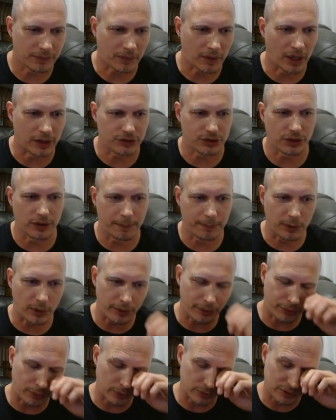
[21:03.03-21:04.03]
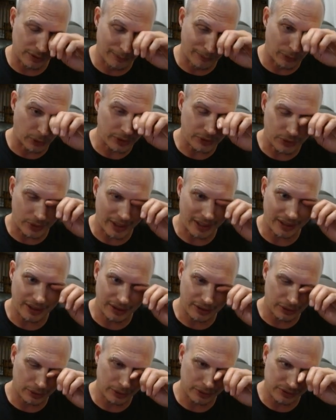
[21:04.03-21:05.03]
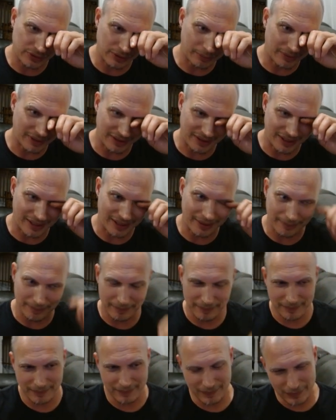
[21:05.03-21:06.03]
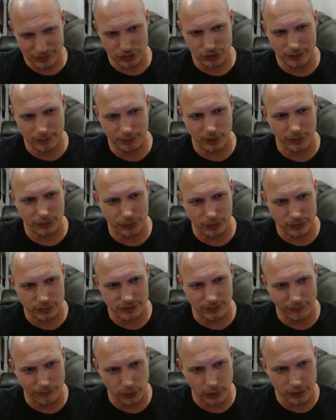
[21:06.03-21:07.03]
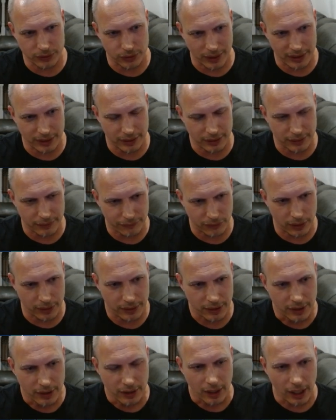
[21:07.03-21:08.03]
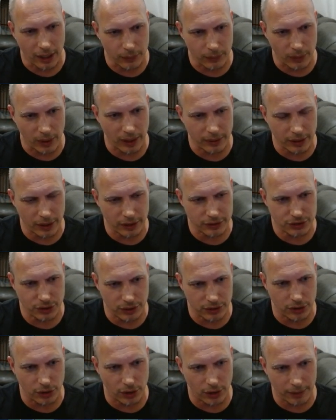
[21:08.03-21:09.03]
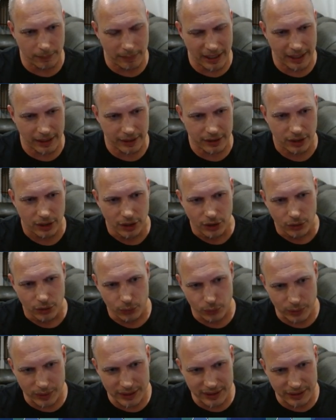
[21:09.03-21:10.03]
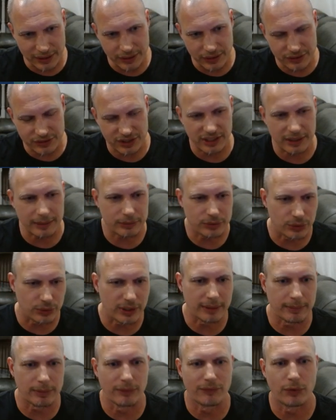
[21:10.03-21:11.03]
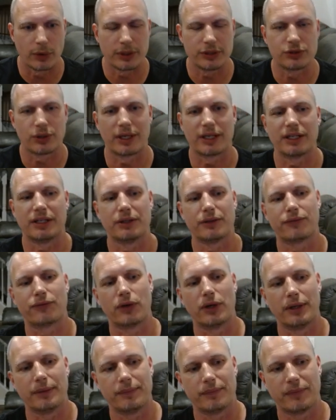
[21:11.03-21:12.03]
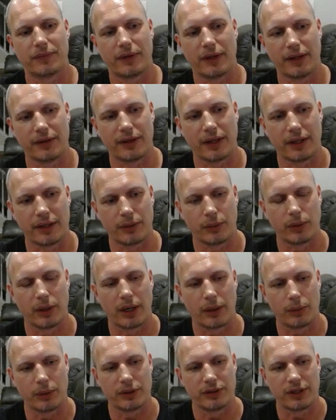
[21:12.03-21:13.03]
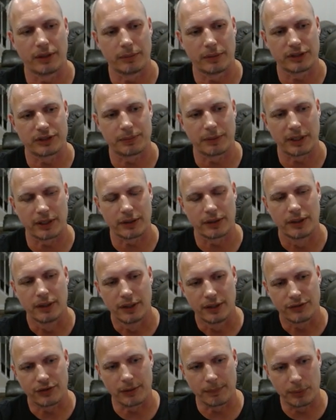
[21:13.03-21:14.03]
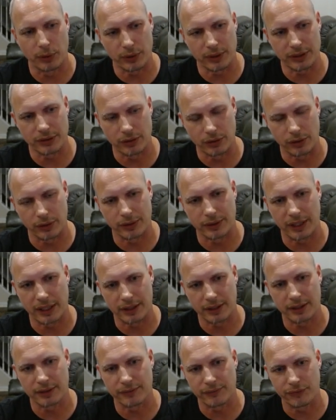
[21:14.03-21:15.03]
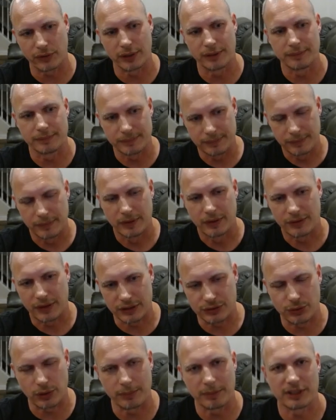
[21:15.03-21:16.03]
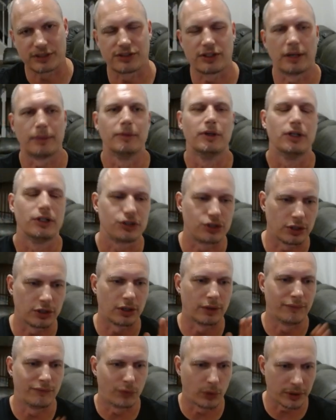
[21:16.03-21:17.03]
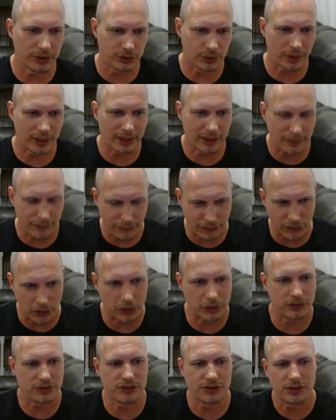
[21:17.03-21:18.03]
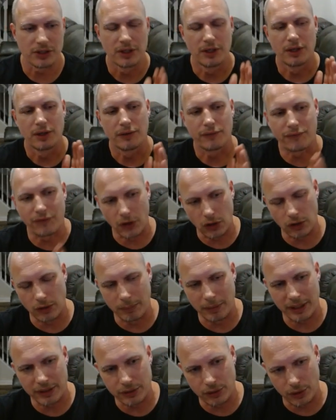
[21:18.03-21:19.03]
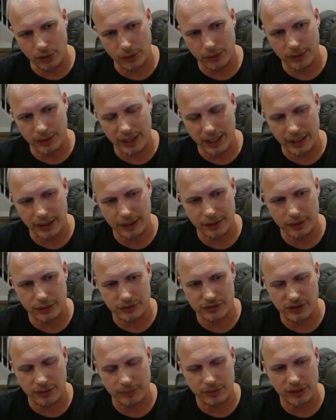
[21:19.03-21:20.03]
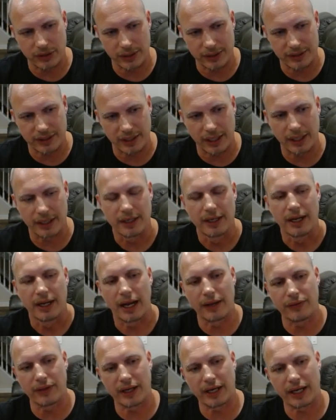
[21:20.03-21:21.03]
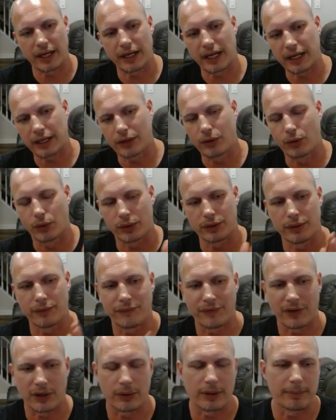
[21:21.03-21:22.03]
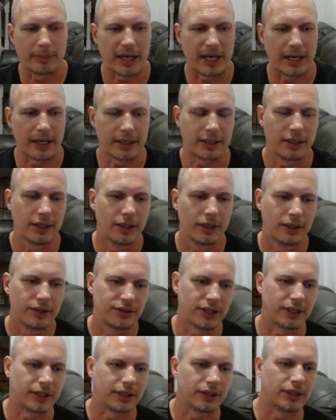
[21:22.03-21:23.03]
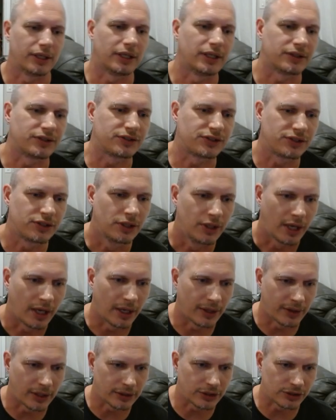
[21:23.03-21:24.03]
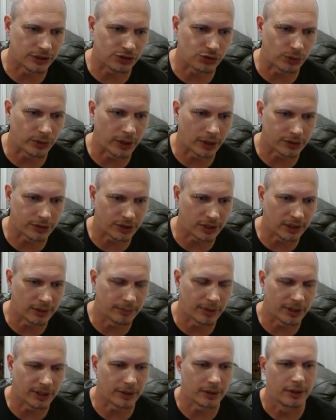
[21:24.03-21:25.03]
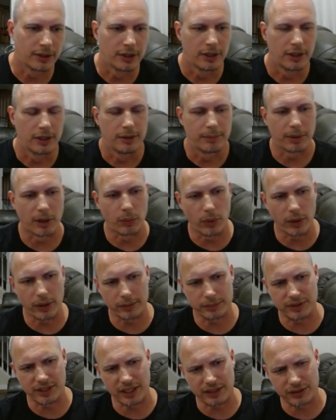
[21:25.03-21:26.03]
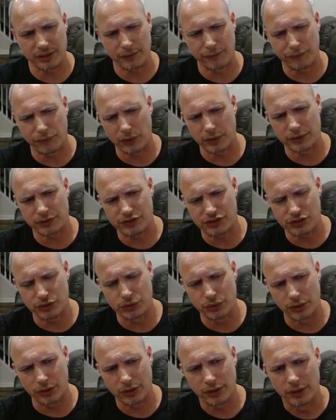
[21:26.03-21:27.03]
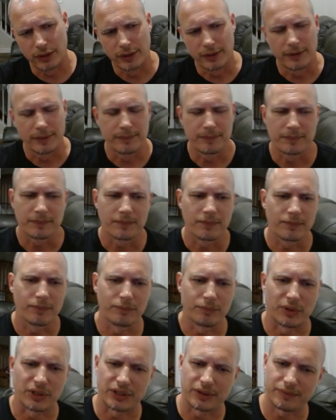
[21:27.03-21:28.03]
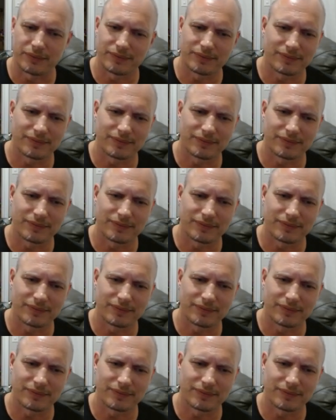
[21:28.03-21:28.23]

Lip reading: I should have probably thrown some Void Dragon in there or something like that. I should have probably thrown some Void Dragon in the front. I should have gone back, redid the team to enable Void Dragon in the front, and then I would have done much better than putting Nilargenic in the front. That's where I messed up. Should have gone Void Dragon first, followed by Nilargenic or something like that, and then had Agor in the very back, taking the hits, and then just triaging him better. But I wanted him to get to the front sooner, but